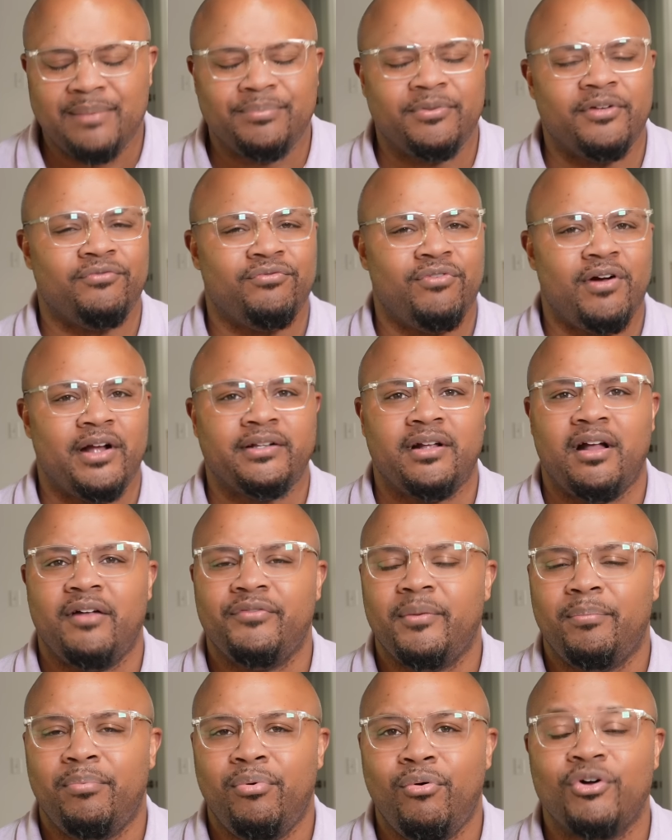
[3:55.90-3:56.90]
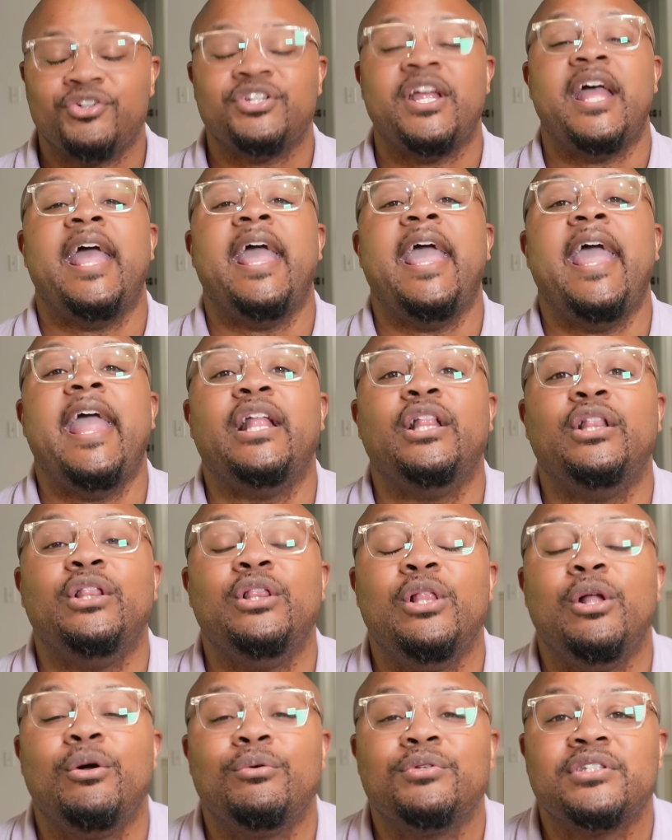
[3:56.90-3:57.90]
up the front of the porch. It
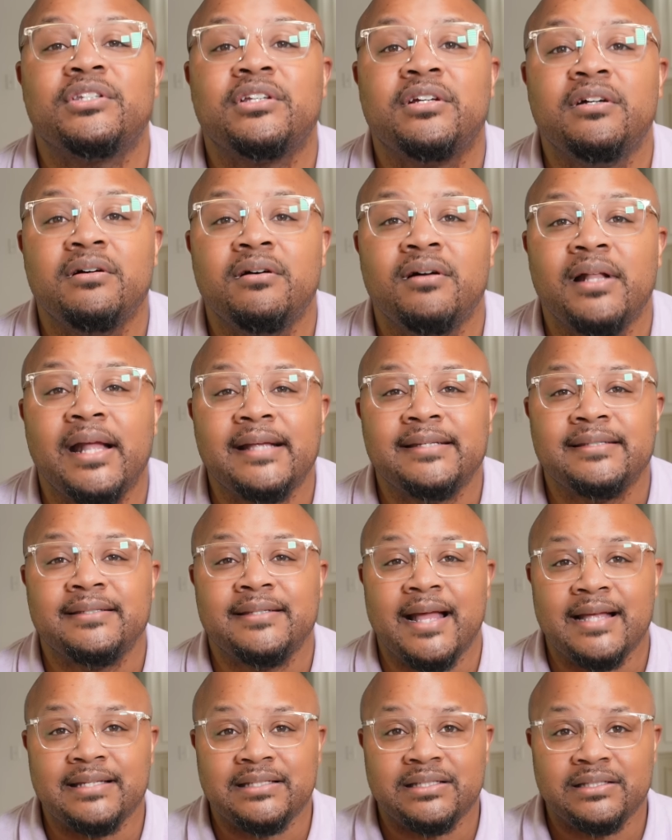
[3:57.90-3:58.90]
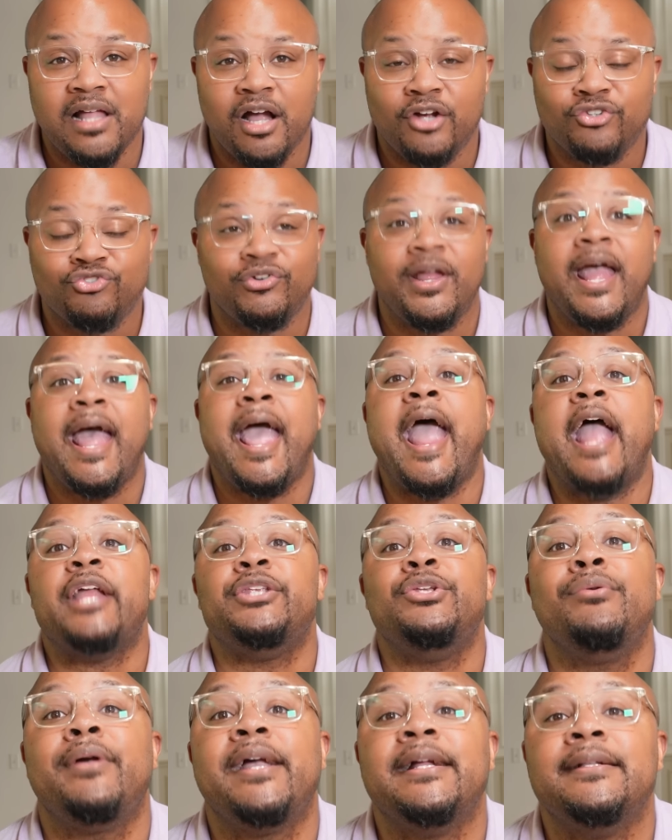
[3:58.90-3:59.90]
looks good. It says luxury,
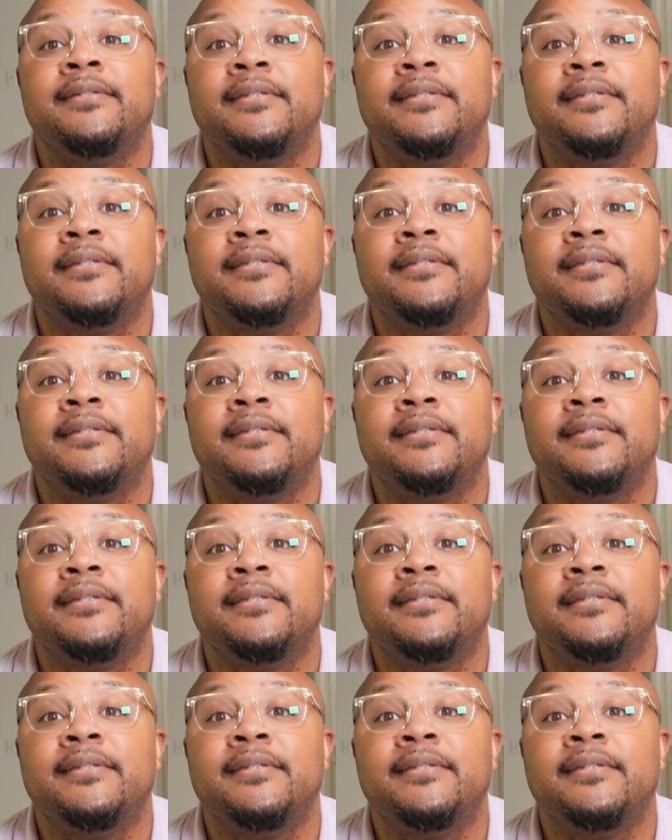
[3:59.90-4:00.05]
and you can